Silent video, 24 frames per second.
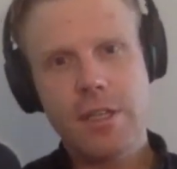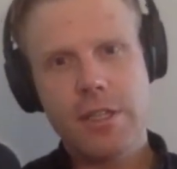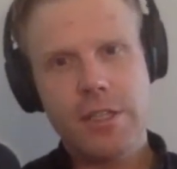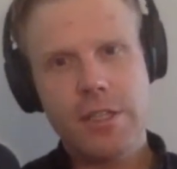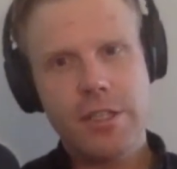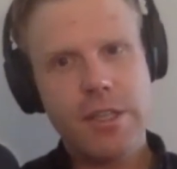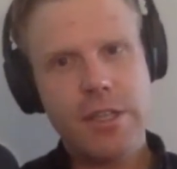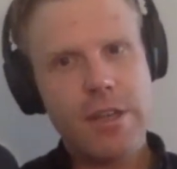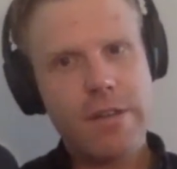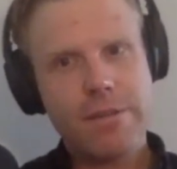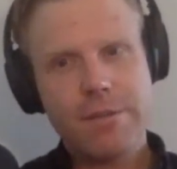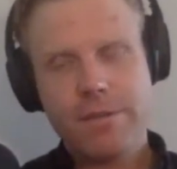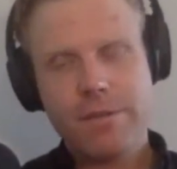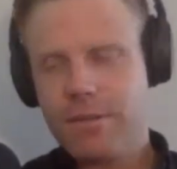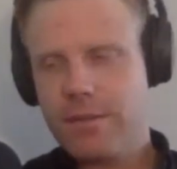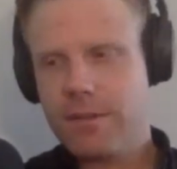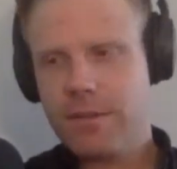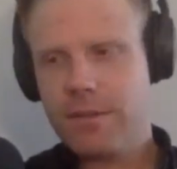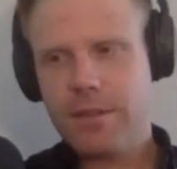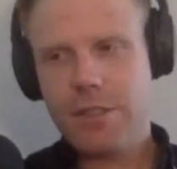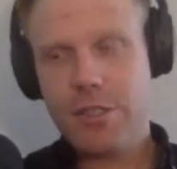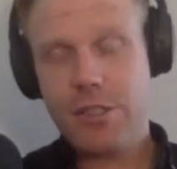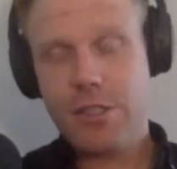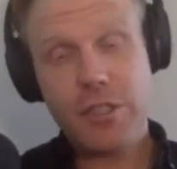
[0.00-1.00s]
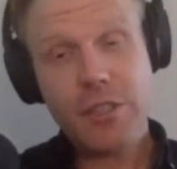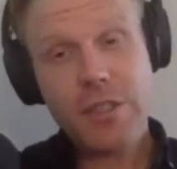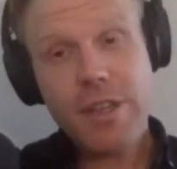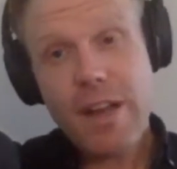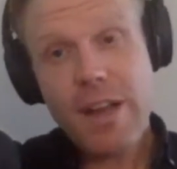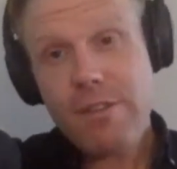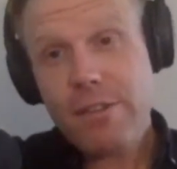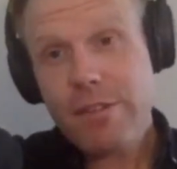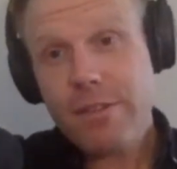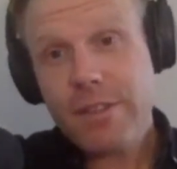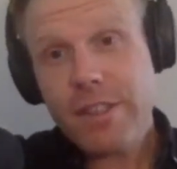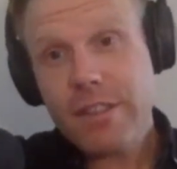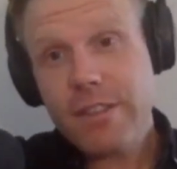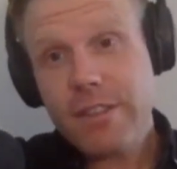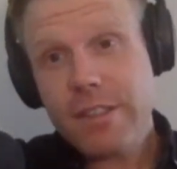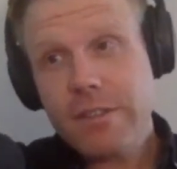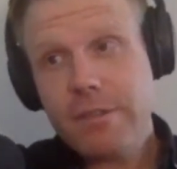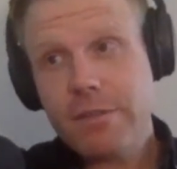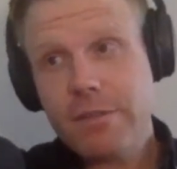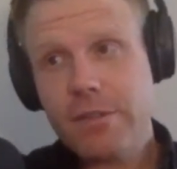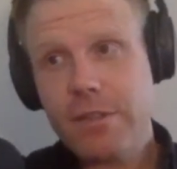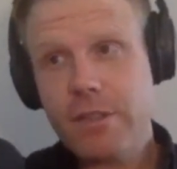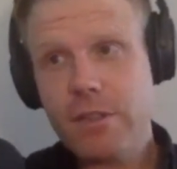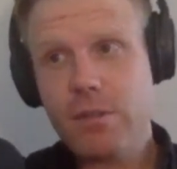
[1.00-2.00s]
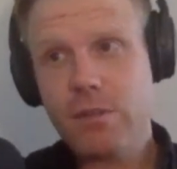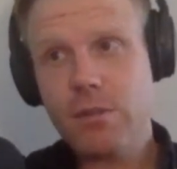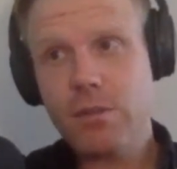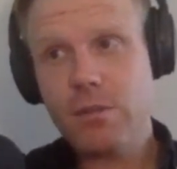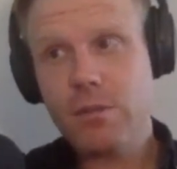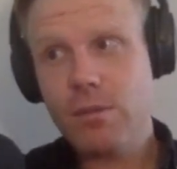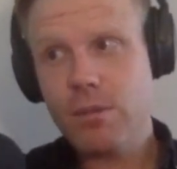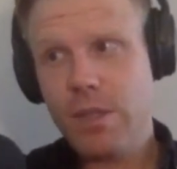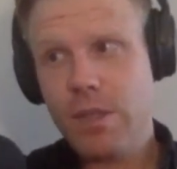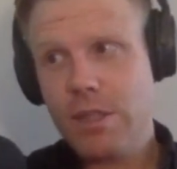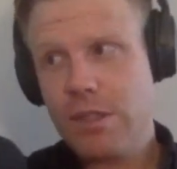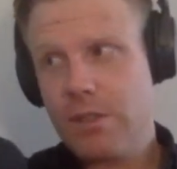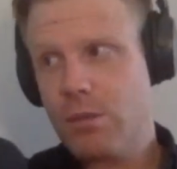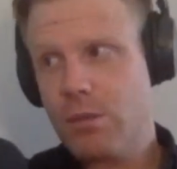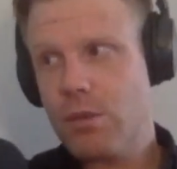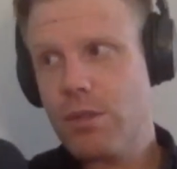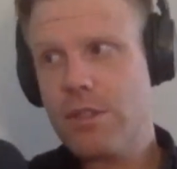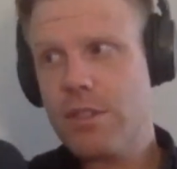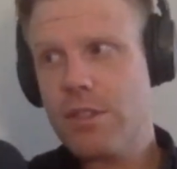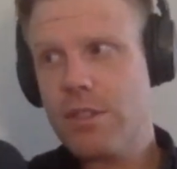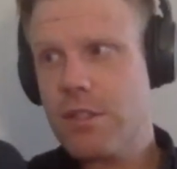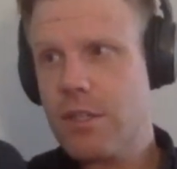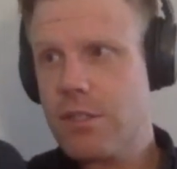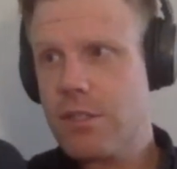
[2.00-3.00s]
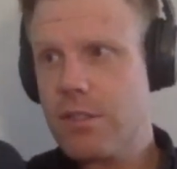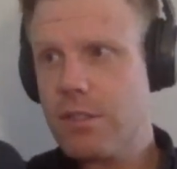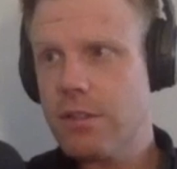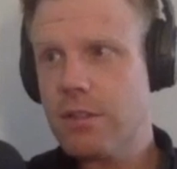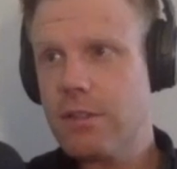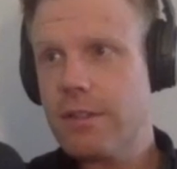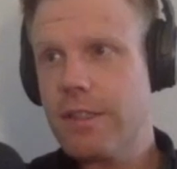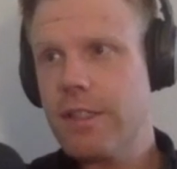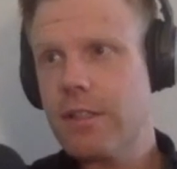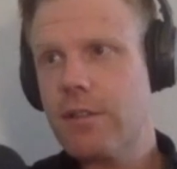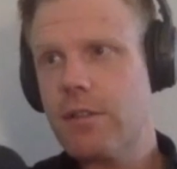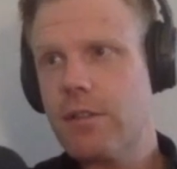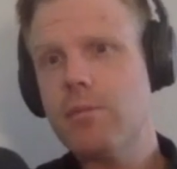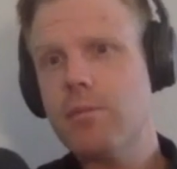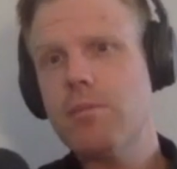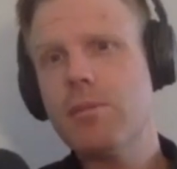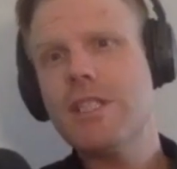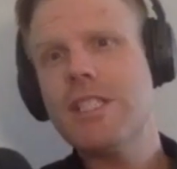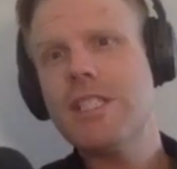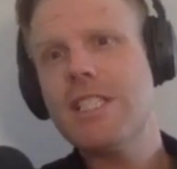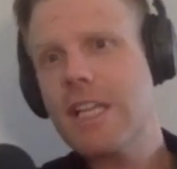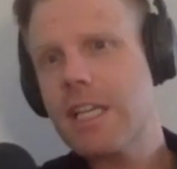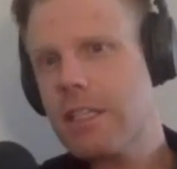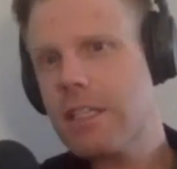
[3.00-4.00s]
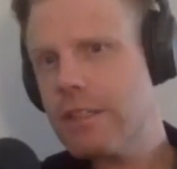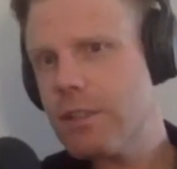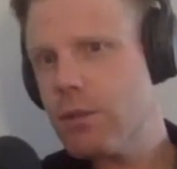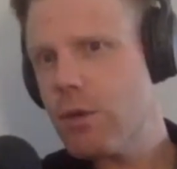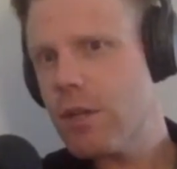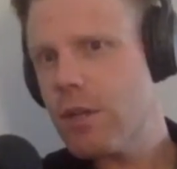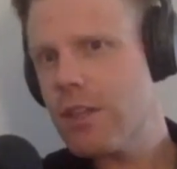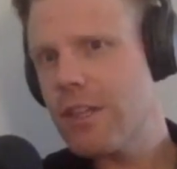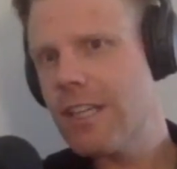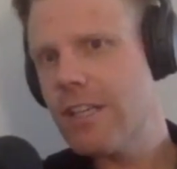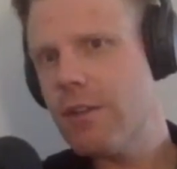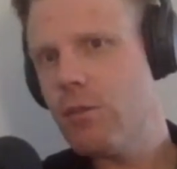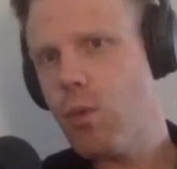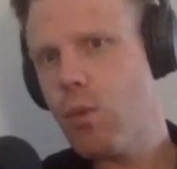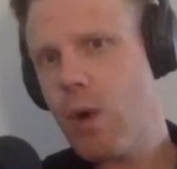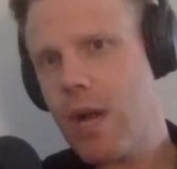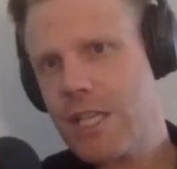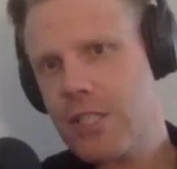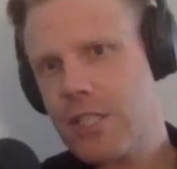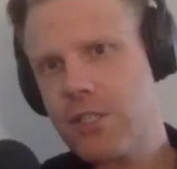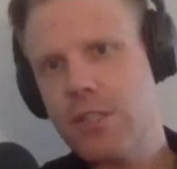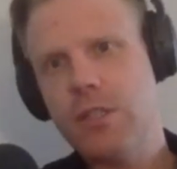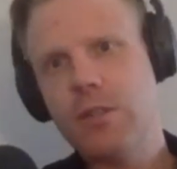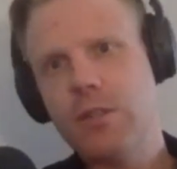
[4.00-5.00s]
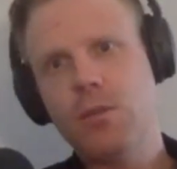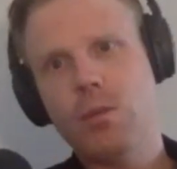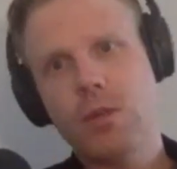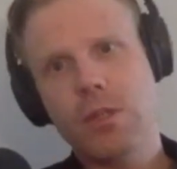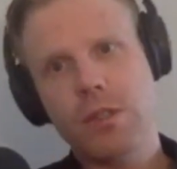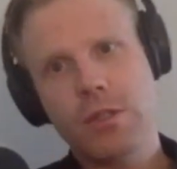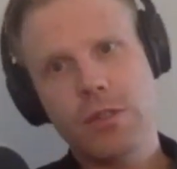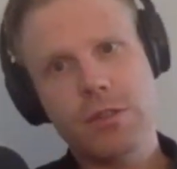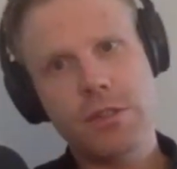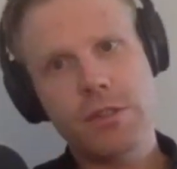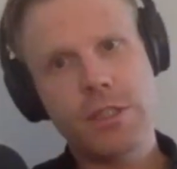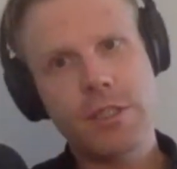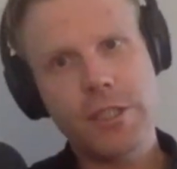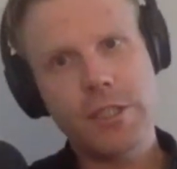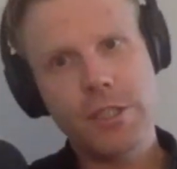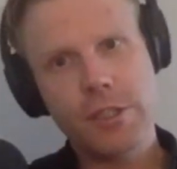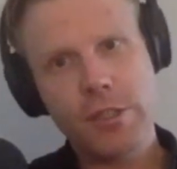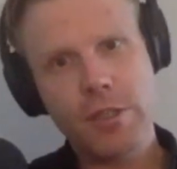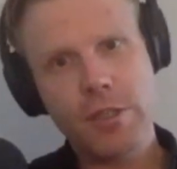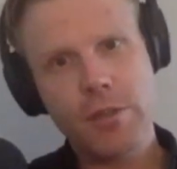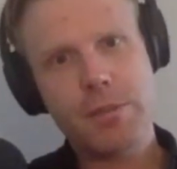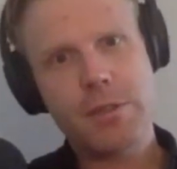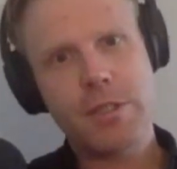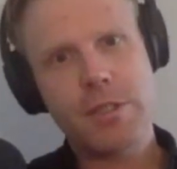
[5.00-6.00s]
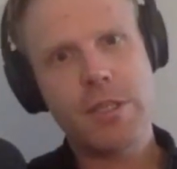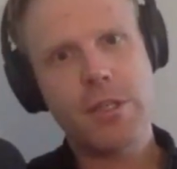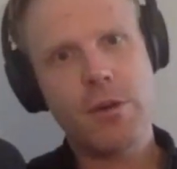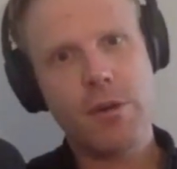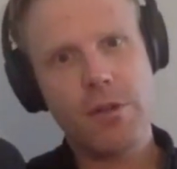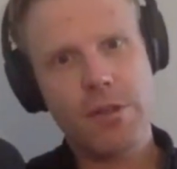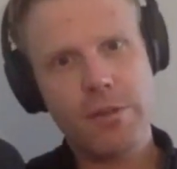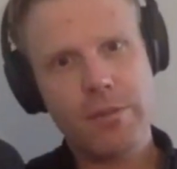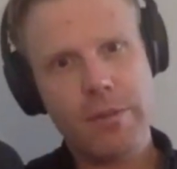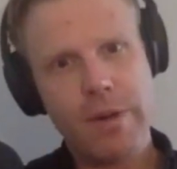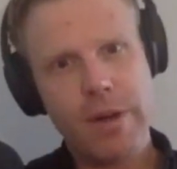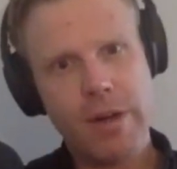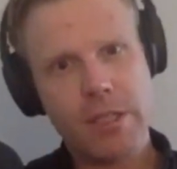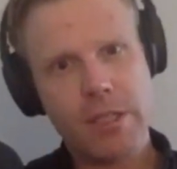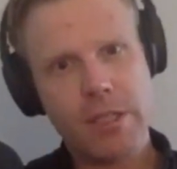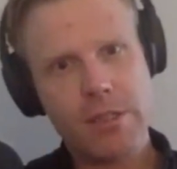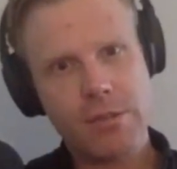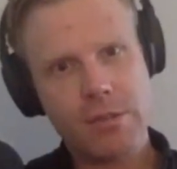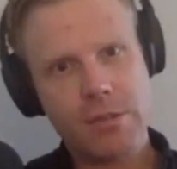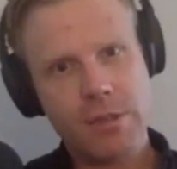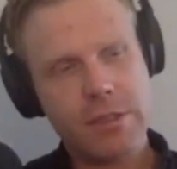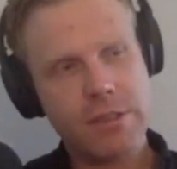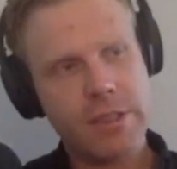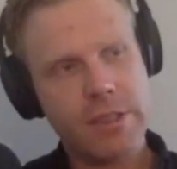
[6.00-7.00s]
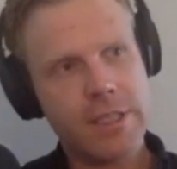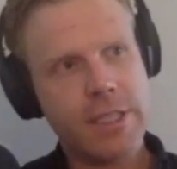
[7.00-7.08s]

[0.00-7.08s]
Do you have a feeling for what the world starts to look like, or particularly what the Western world, the Europes and North Americas, look like